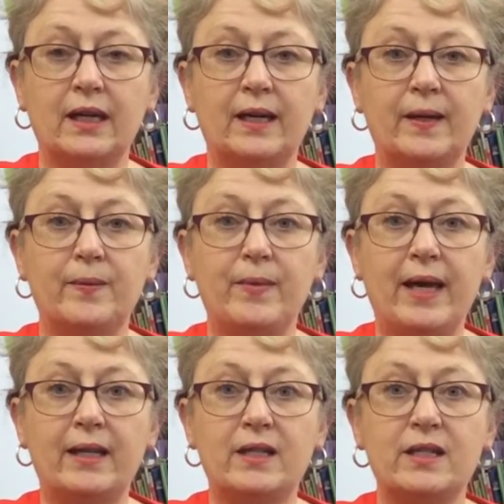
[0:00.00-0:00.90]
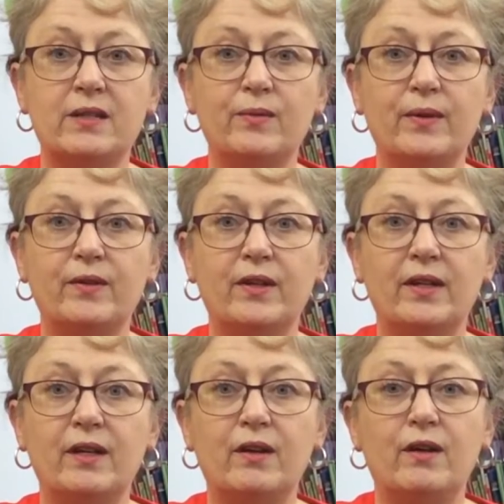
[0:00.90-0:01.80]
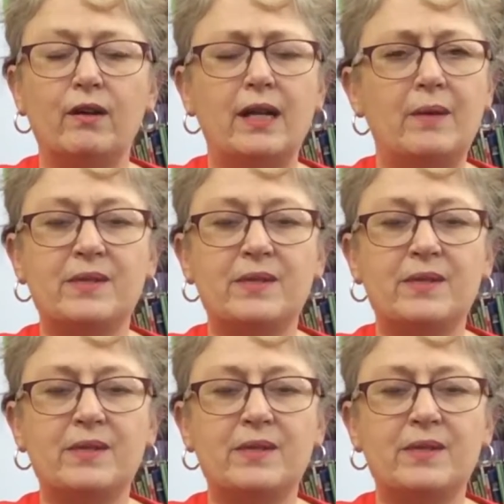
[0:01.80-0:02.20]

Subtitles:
and an